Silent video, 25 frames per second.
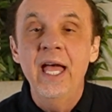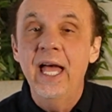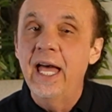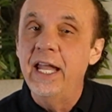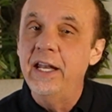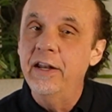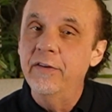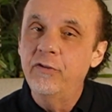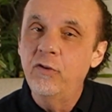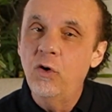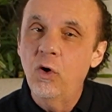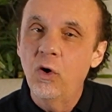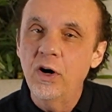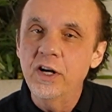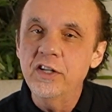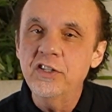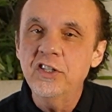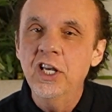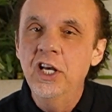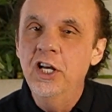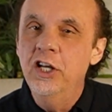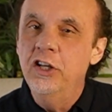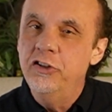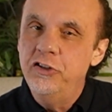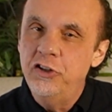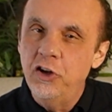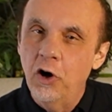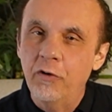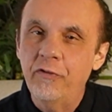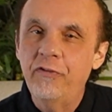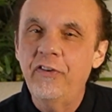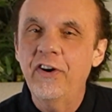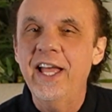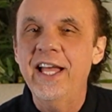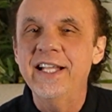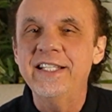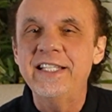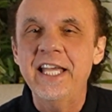And of course, don't
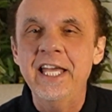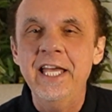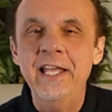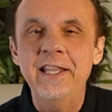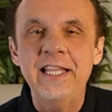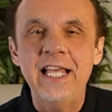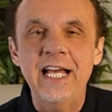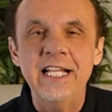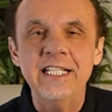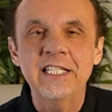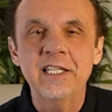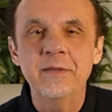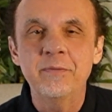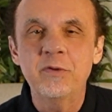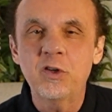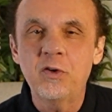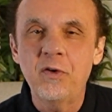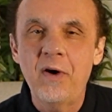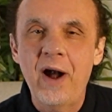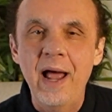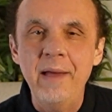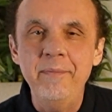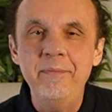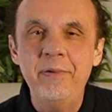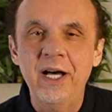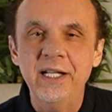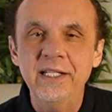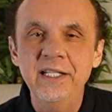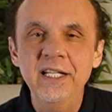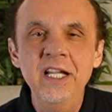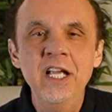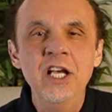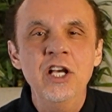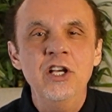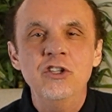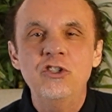forget to hit that subscribe button